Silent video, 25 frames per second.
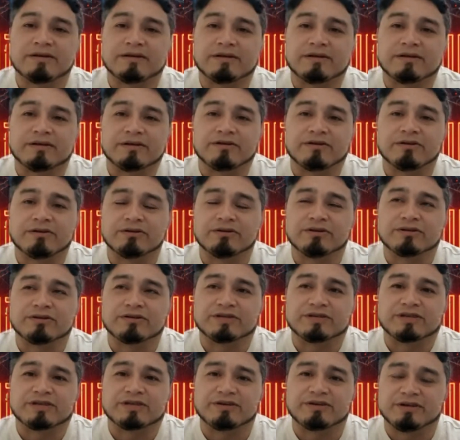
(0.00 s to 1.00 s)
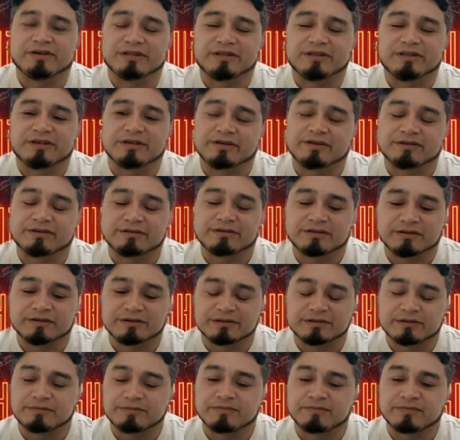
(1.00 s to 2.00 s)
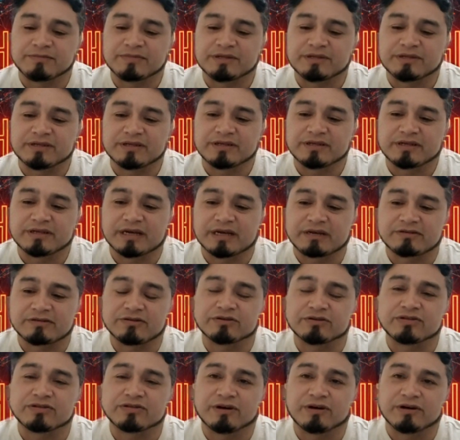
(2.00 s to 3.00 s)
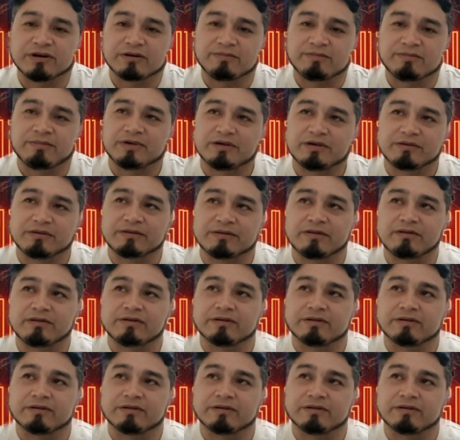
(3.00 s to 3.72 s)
You know, the scary thing is, as you're talking about,